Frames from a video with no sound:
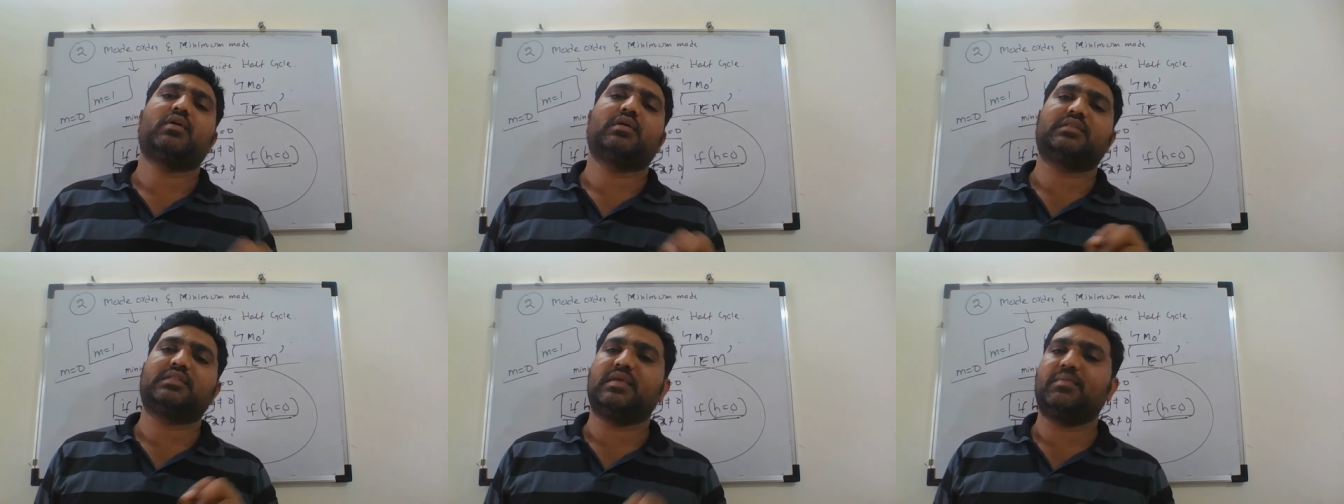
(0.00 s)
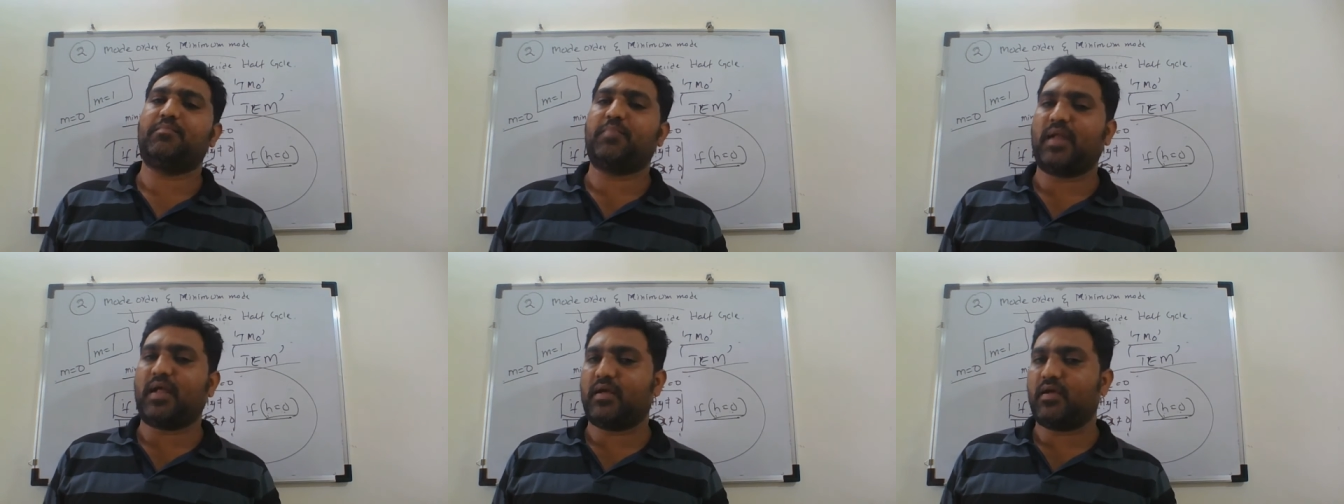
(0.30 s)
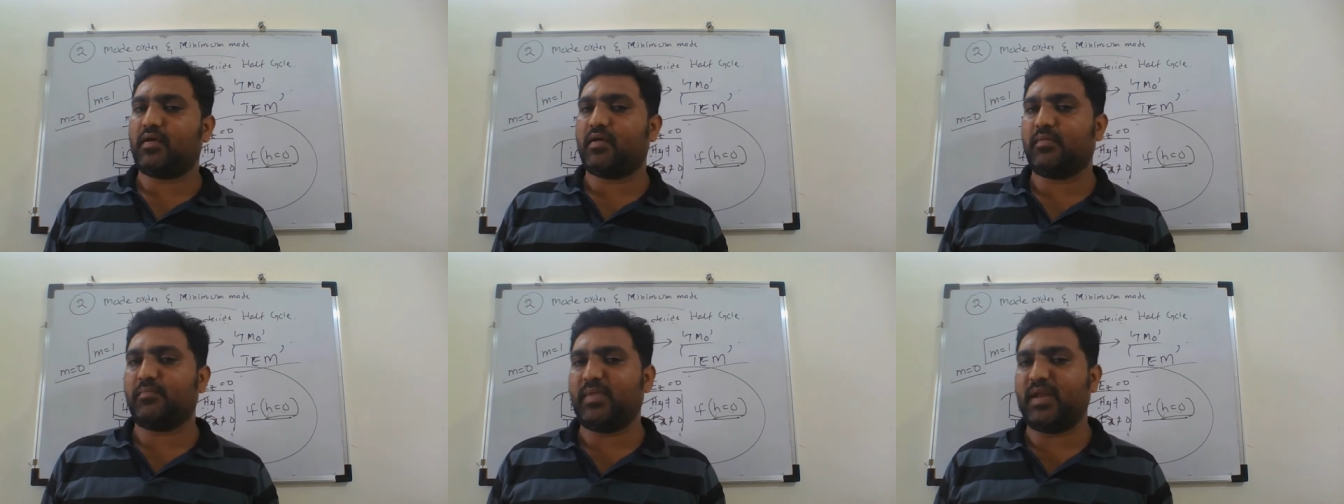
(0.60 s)
the
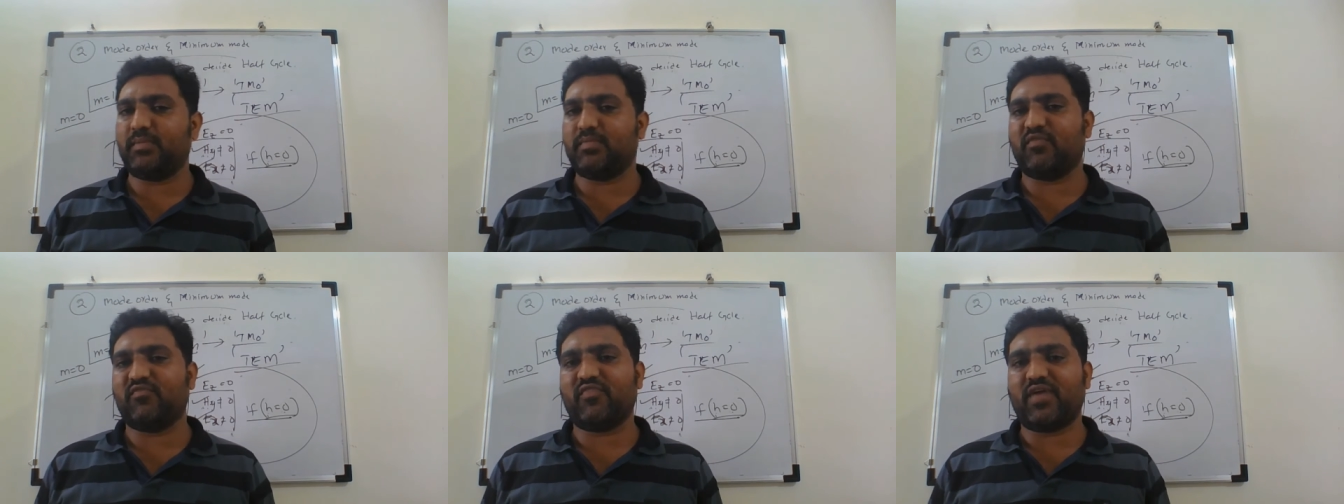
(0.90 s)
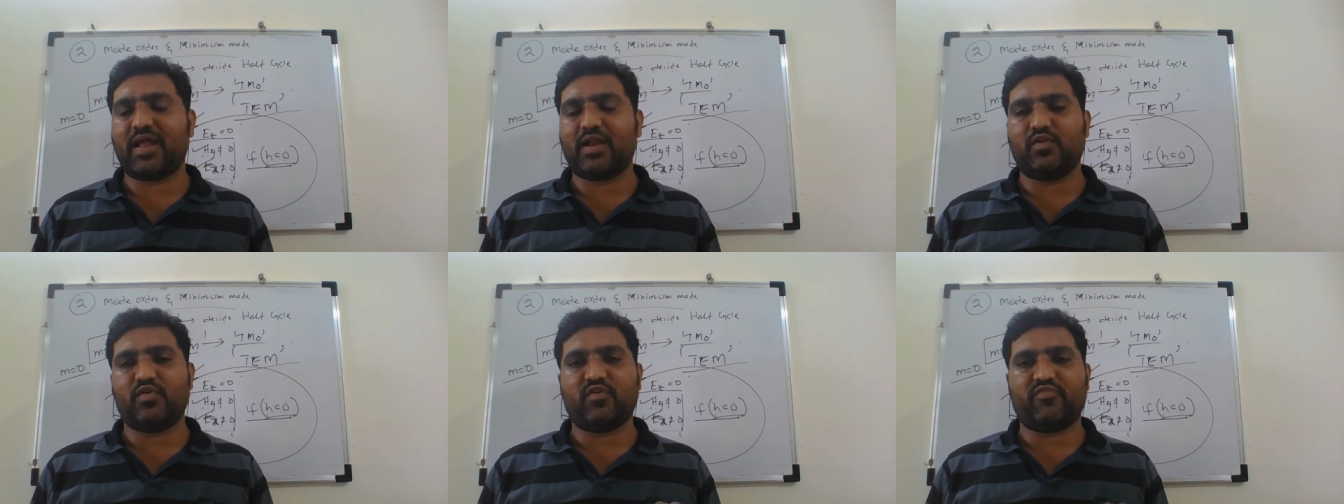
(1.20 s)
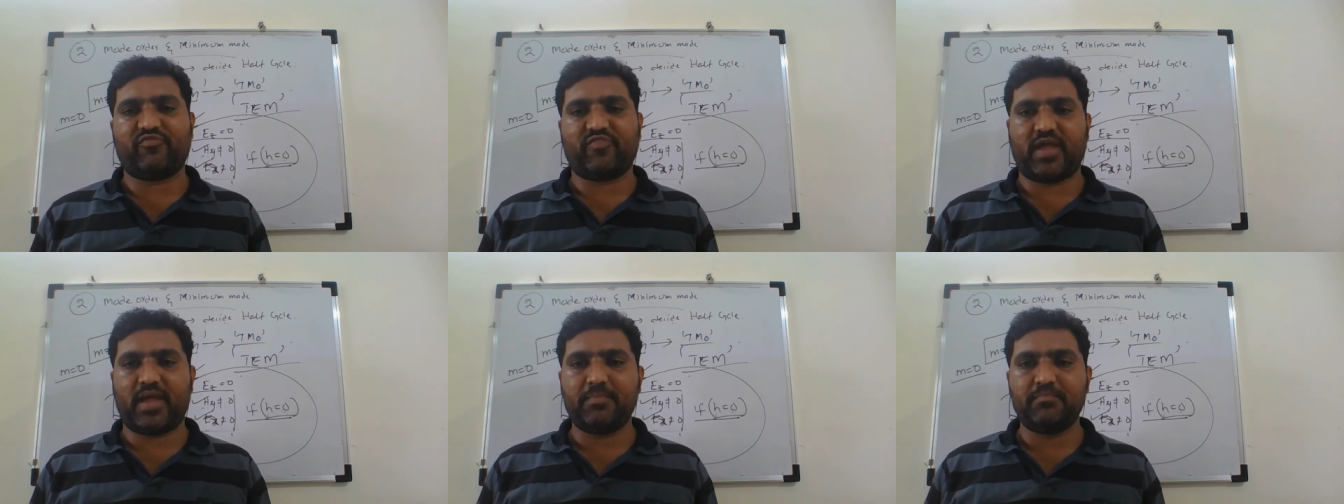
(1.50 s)
minimum value of
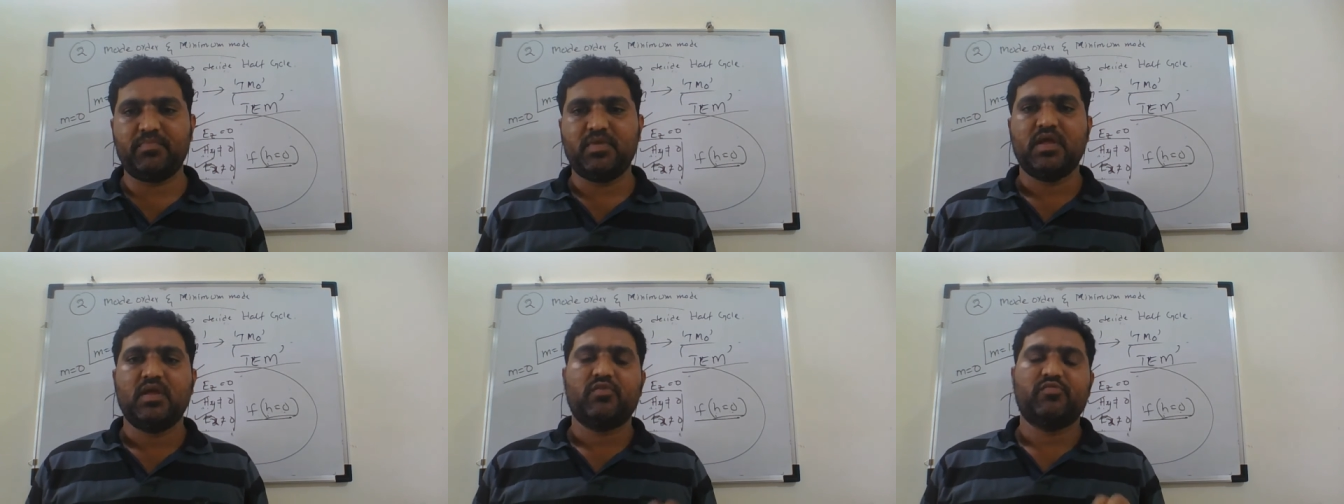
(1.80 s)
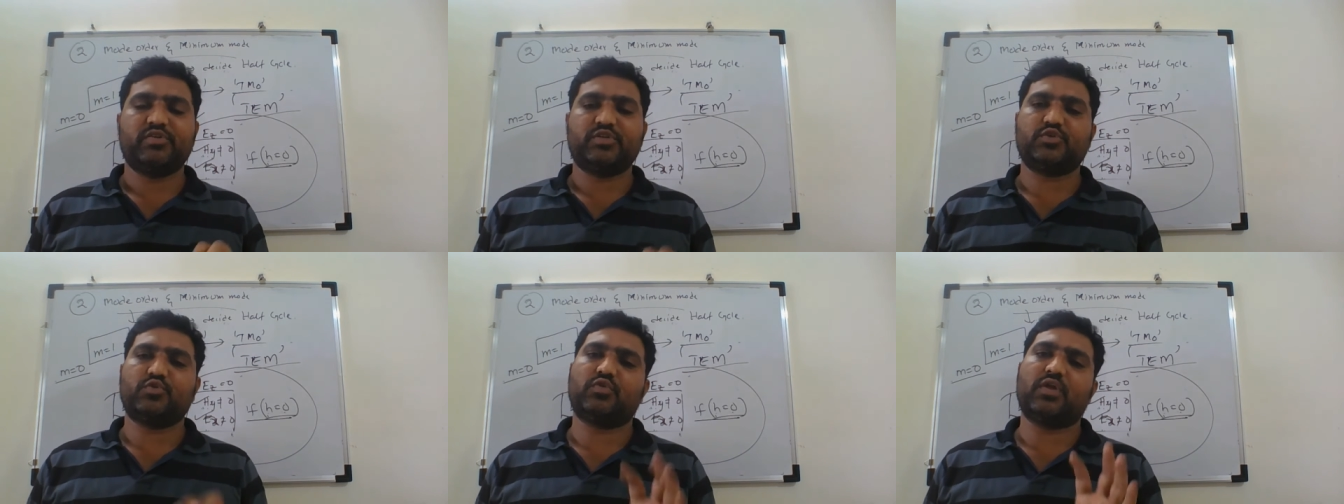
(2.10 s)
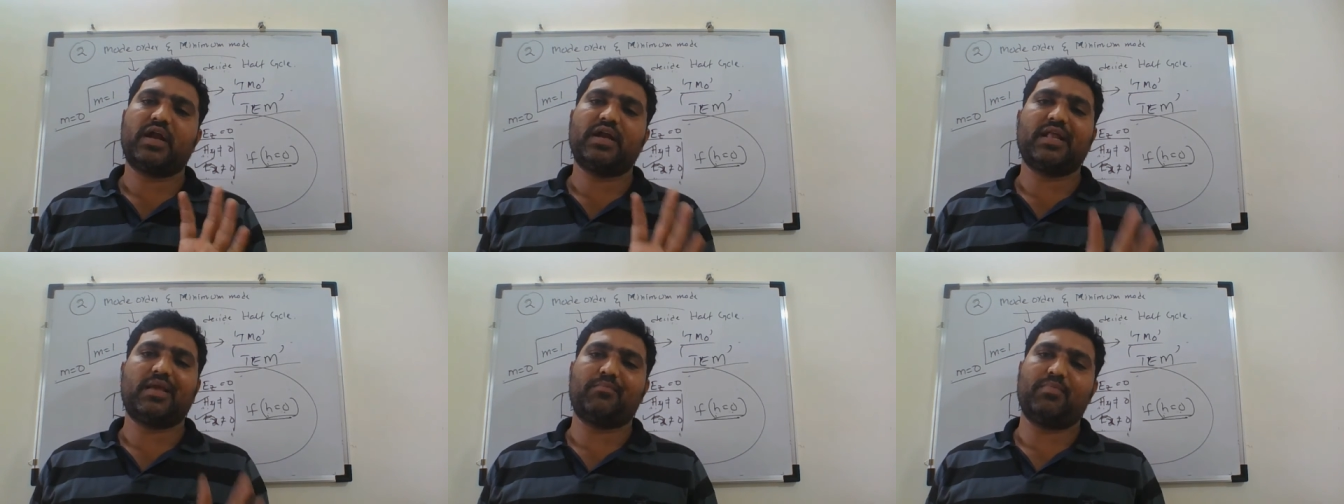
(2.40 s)
m, we should
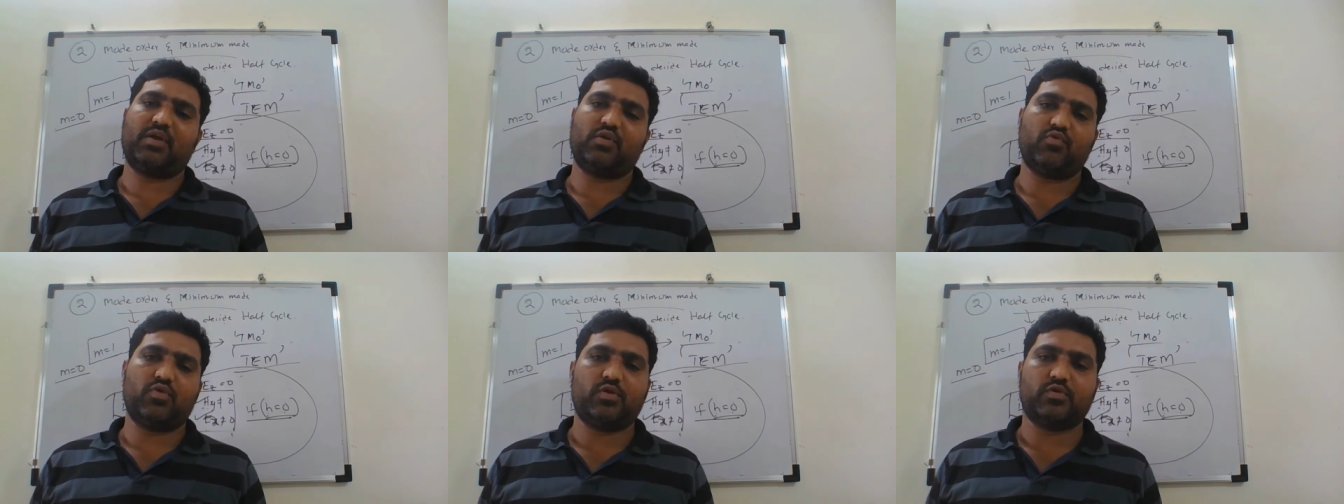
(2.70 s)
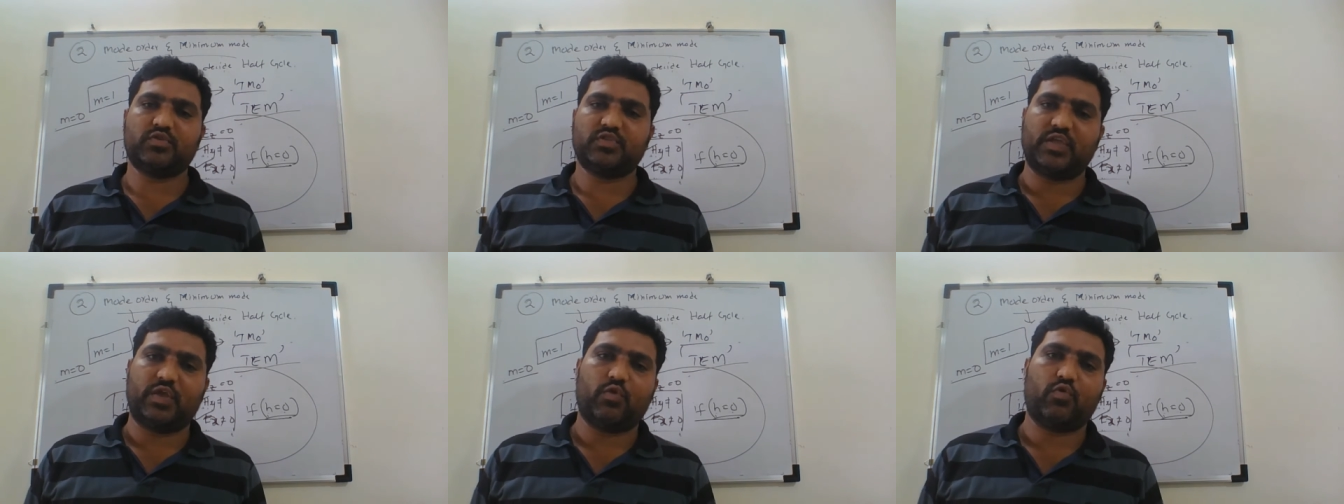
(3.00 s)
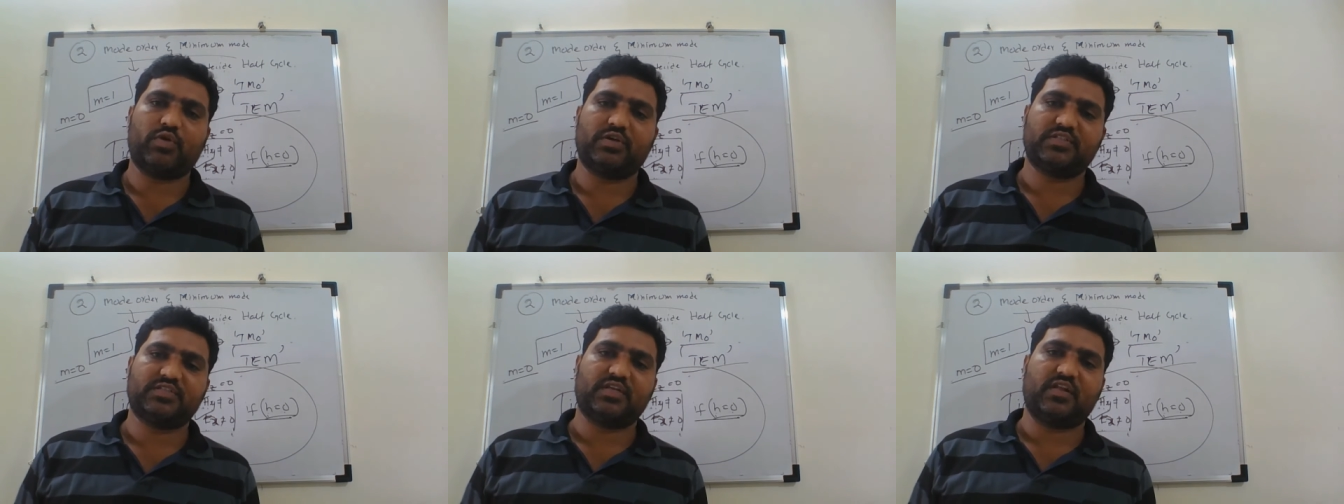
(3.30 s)
write m equal to 0
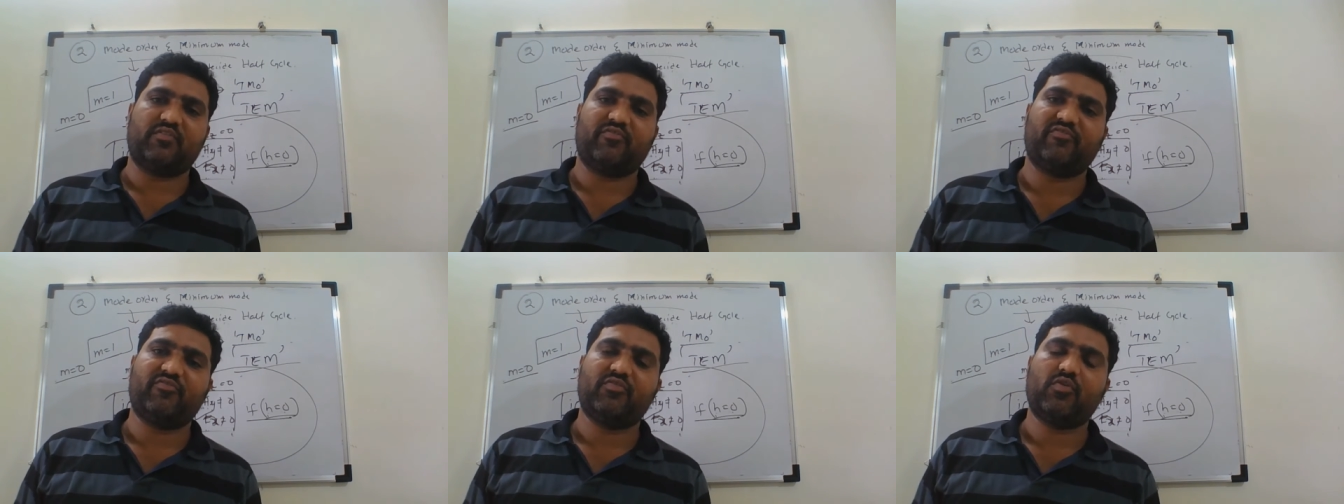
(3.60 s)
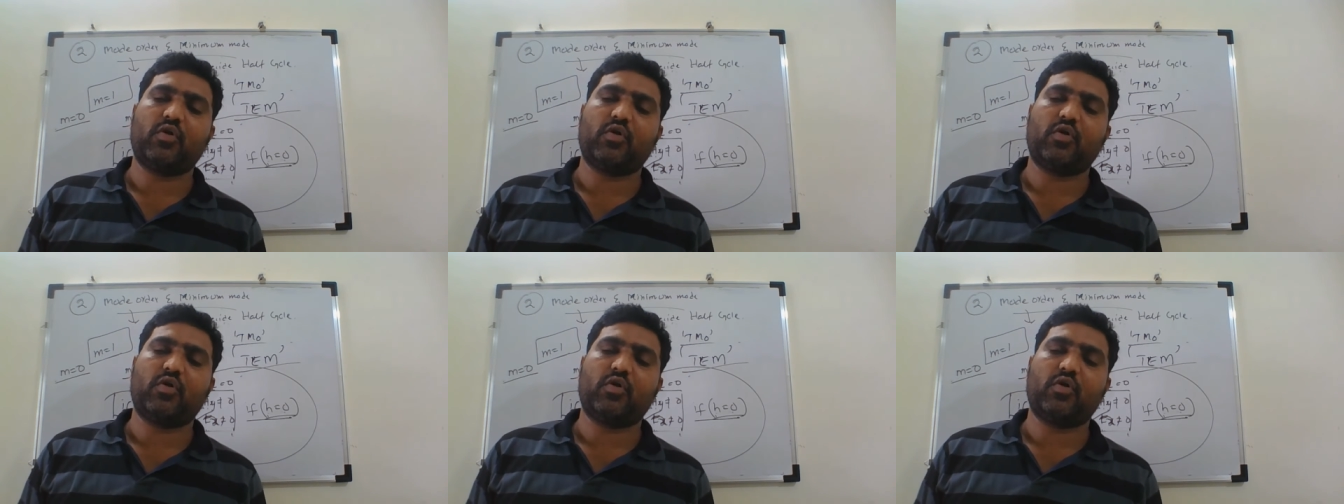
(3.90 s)
itself.